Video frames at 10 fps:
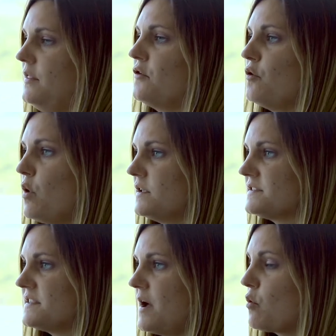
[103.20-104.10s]
They're the
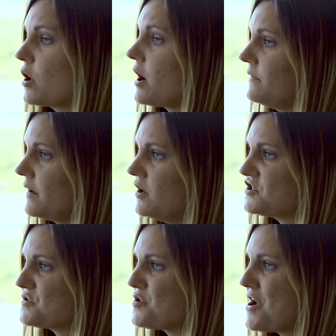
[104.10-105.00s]
ones that work on the
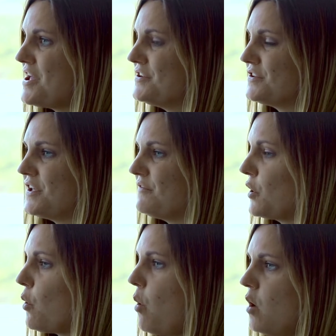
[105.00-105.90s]
customer end,
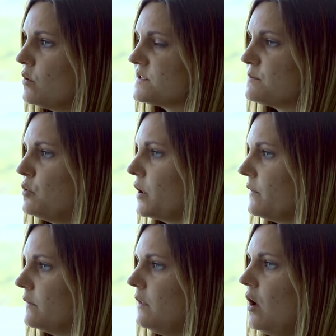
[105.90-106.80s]
giving quotes,
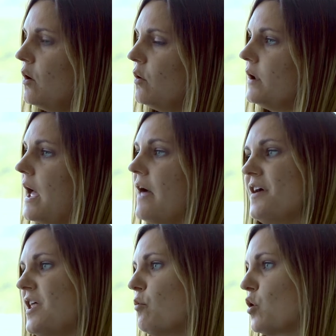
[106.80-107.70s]
booking the load, and
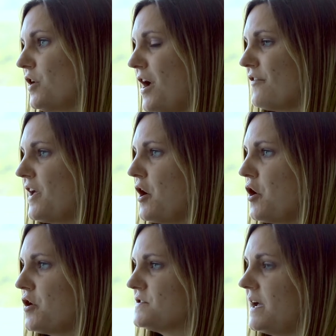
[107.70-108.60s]
then working on the
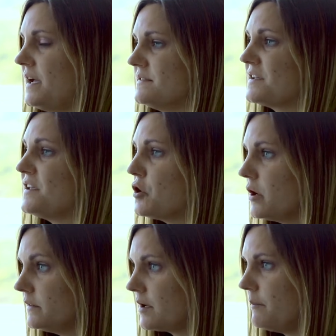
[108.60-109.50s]
carrier side,
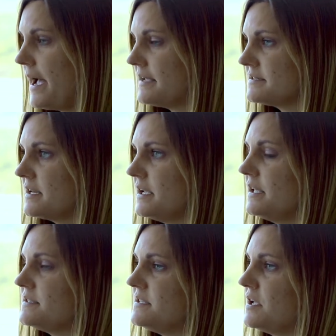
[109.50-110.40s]
securing the capacity
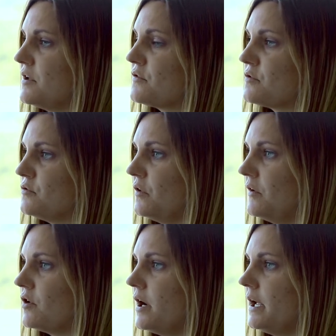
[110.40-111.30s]
and seeing it through
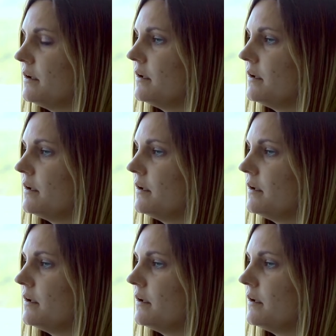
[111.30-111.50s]
delivery.